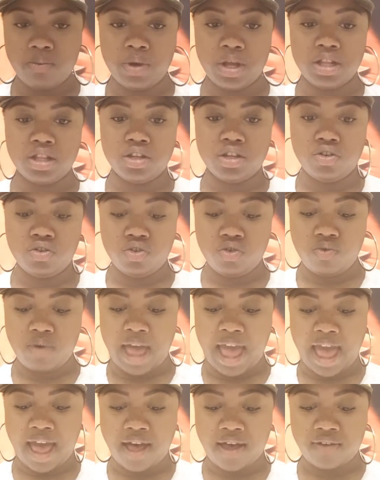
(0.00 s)
what little you
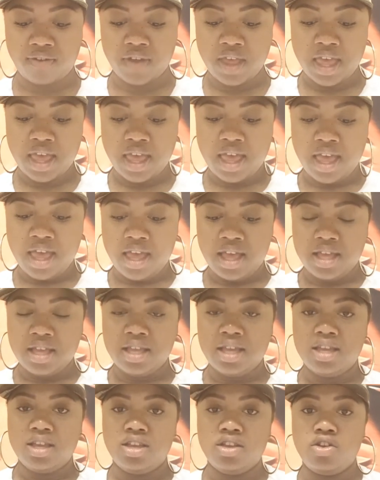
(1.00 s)
have,
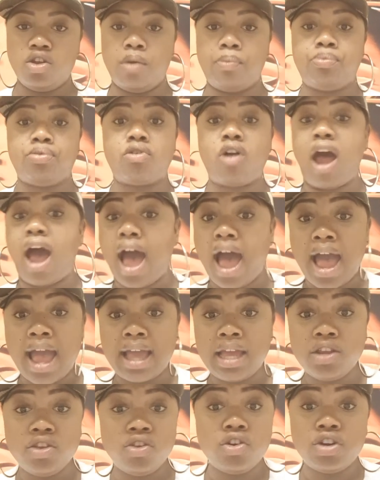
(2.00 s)
your
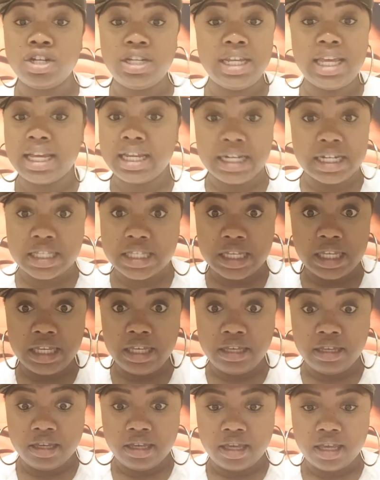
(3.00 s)
pride, your
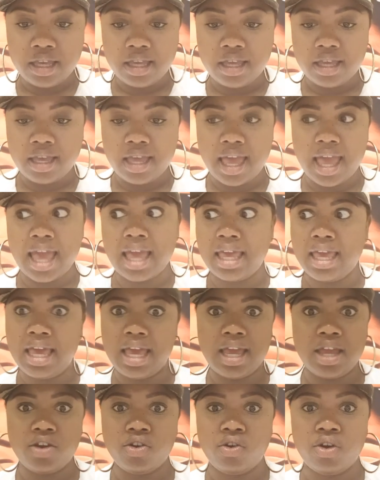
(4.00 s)
dignity, and
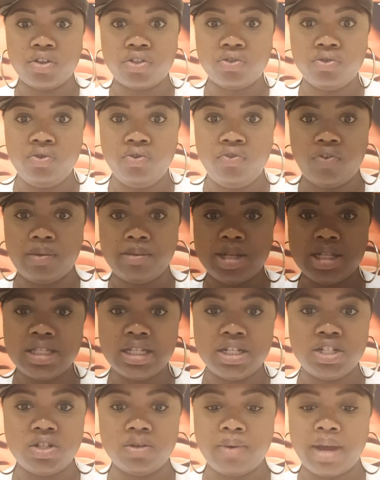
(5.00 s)
getting on through from a
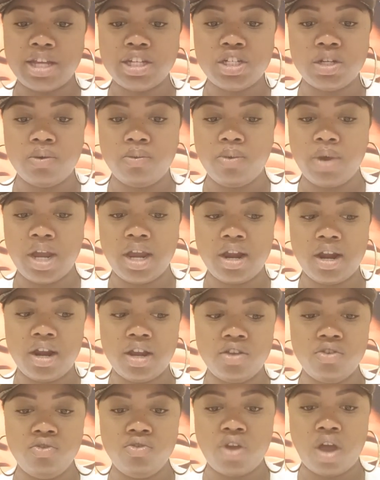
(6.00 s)
situation where,
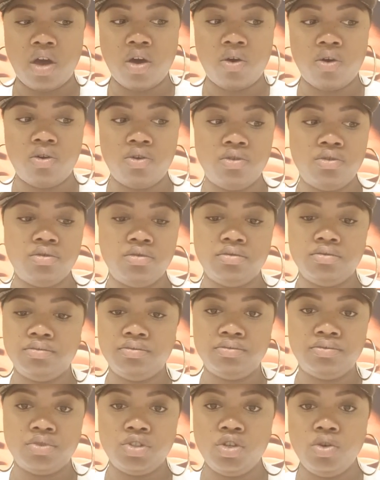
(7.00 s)
you know,
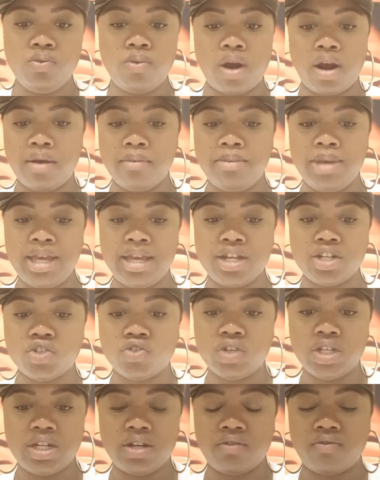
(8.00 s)
you weren't being
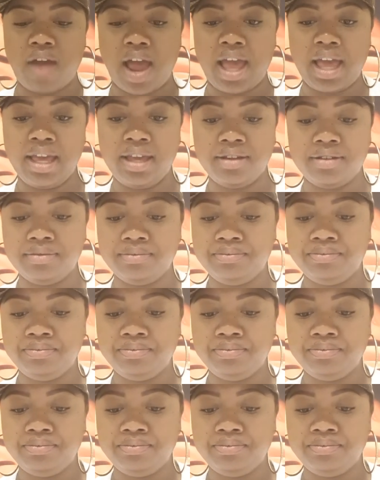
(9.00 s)
treated right.